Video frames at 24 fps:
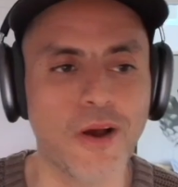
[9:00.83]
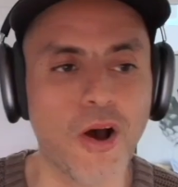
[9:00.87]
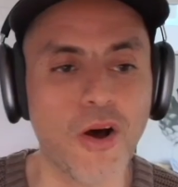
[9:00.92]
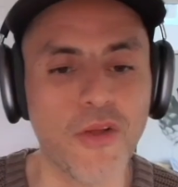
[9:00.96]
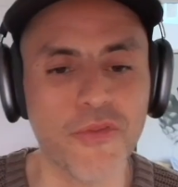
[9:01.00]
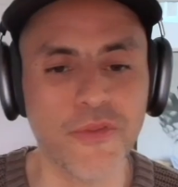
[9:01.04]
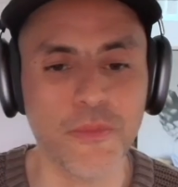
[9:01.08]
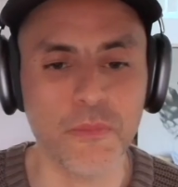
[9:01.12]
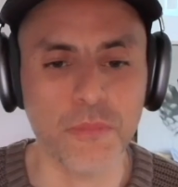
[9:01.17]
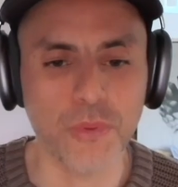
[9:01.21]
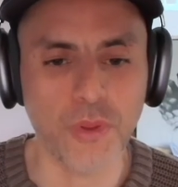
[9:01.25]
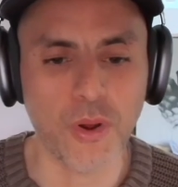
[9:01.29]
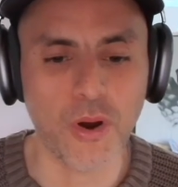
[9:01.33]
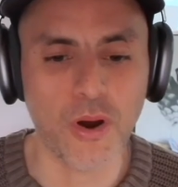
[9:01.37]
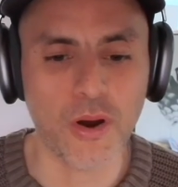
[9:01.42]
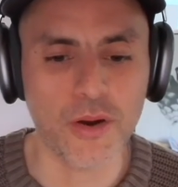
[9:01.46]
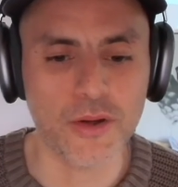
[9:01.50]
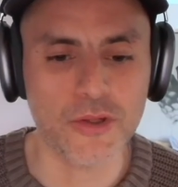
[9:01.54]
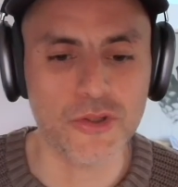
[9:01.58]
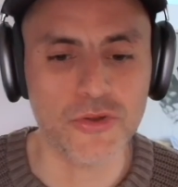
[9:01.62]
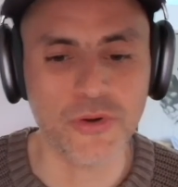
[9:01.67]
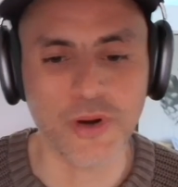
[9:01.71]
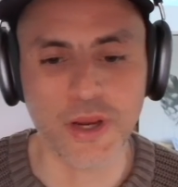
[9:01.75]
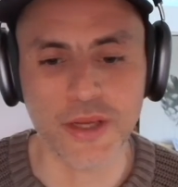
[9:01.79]
on the
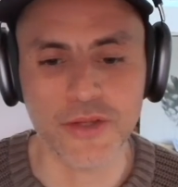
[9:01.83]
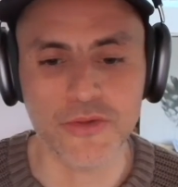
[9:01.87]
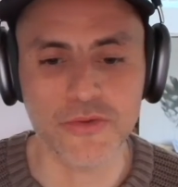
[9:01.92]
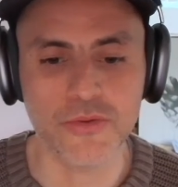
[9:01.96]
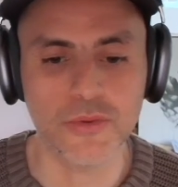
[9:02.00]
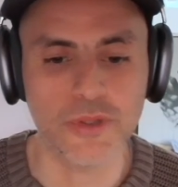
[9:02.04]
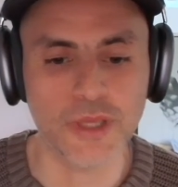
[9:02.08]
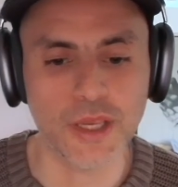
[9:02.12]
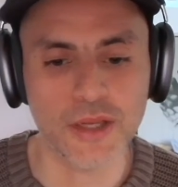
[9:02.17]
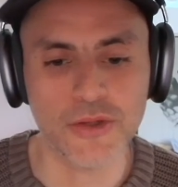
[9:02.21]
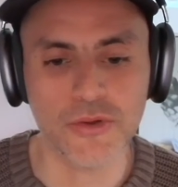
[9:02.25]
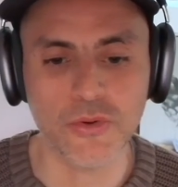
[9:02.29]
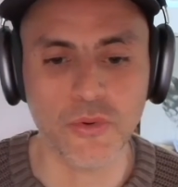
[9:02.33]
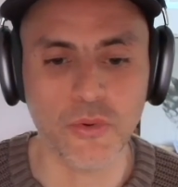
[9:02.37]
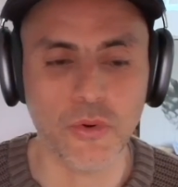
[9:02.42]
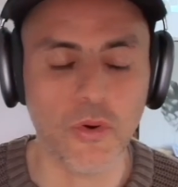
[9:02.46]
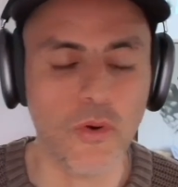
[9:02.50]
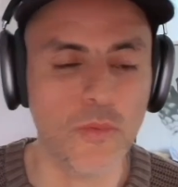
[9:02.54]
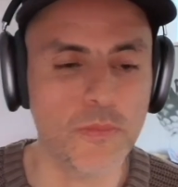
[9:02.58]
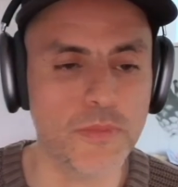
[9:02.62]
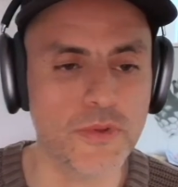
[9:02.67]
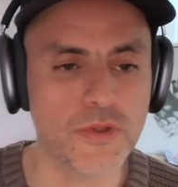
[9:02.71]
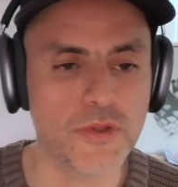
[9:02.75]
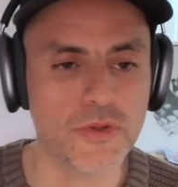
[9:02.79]
block trying to get your
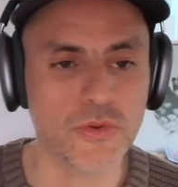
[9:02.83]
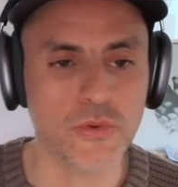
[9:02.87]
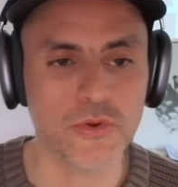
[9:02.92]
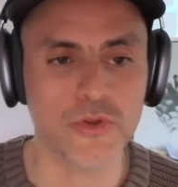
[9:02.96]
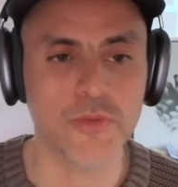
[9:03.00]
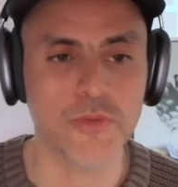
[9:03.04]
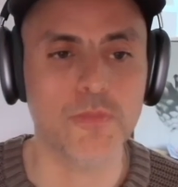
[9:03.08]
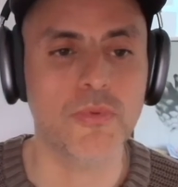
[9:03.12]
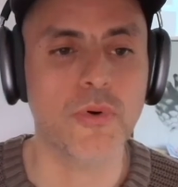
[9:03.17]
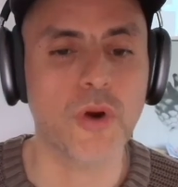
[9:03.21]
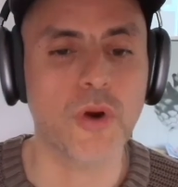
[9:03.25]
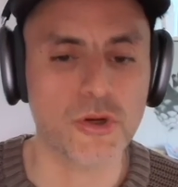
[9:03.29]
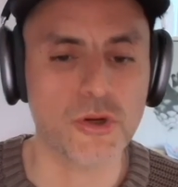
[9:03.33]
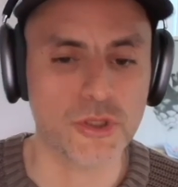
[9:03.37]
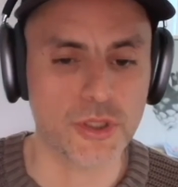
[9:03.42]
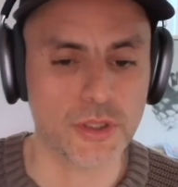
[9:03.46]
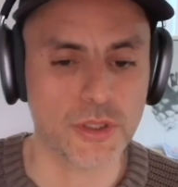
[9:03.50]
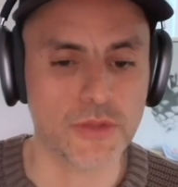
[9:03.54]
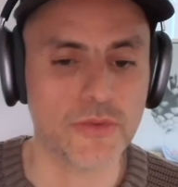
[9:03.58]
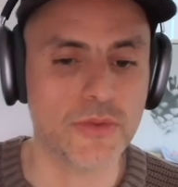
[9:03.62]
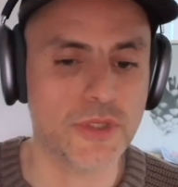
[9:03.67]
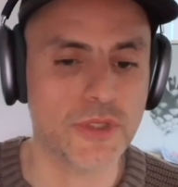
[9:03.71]
open source project to